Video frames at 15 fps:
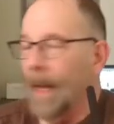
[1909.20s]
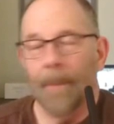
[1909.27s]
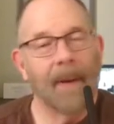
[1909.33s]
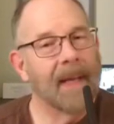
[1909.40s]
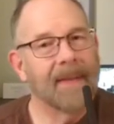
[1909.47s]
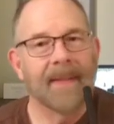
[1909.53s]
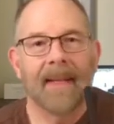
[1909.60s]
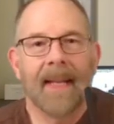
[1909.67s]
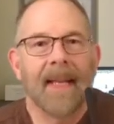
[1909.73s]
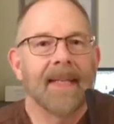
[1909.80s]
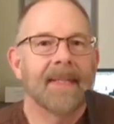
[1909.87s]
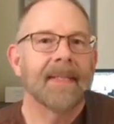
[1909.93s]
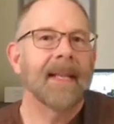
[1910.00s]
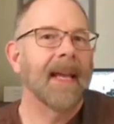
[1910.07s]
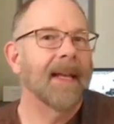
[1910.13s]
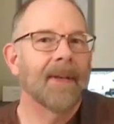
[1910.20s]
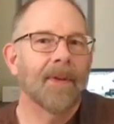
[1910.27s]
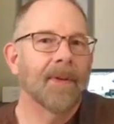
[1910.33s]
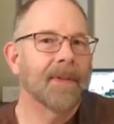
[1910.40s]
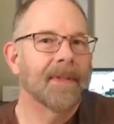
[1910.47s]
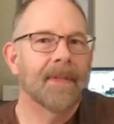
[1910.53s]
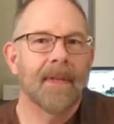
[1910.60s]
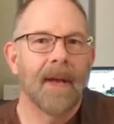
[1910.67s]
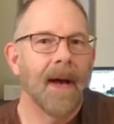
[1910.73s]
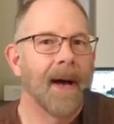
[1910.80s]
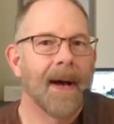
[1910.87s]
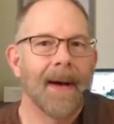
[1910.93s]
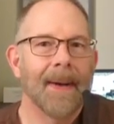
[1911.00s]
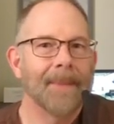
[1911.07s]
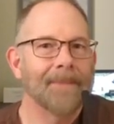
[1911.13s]
yeah, by today's standards,
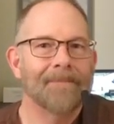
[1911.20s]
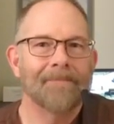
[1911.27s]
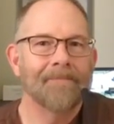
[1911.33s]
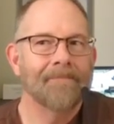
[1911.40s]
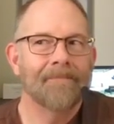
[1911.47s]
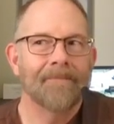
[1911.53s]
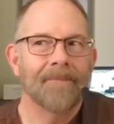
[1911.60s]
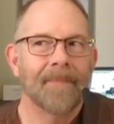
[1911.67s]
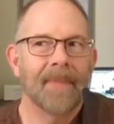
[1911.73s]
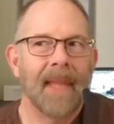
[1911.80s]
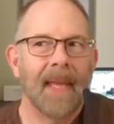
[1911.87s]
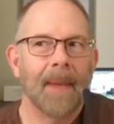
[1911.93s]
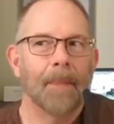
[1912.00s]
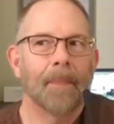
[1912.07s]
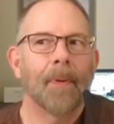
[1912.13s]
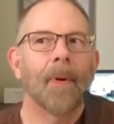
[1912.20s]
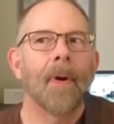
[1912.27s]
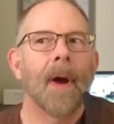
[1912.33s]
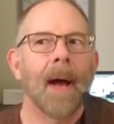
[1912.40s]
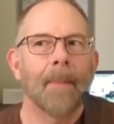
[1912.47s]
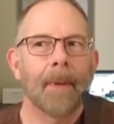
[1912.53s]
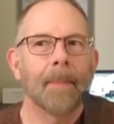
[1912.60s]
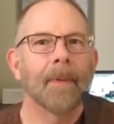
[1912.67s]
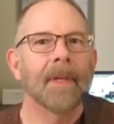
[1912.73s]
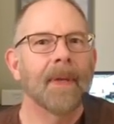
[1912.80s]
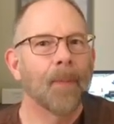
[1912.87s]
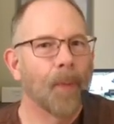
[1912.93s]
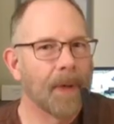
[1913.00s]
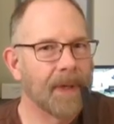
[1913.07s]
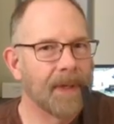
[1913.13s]
they
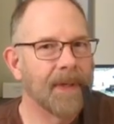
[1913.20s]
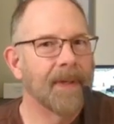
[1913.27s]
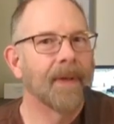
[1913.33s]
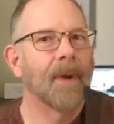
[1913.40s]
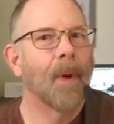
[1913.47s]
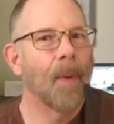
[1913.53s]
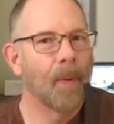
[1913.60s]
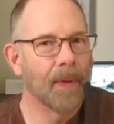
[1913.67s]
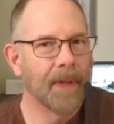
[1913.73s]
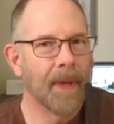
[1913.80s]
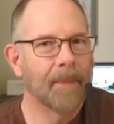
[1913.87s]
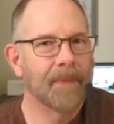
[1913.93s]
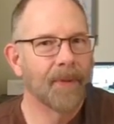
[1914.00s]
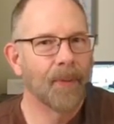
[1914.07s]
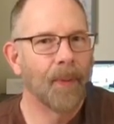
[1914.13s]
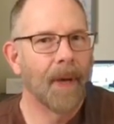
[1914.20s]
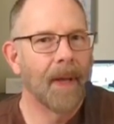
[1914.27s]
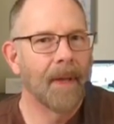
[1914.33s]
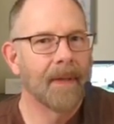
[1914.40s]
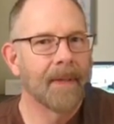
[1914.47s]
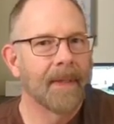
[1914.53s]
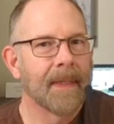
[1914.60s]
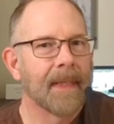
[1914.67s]
probably wouldn't hold up too well.